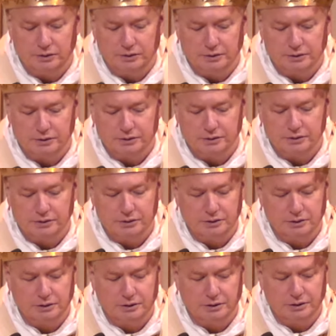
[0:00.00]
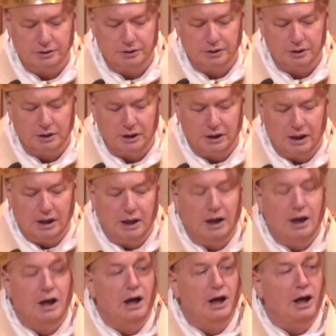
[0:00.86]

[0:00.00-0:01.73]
No one is speaking in this clip.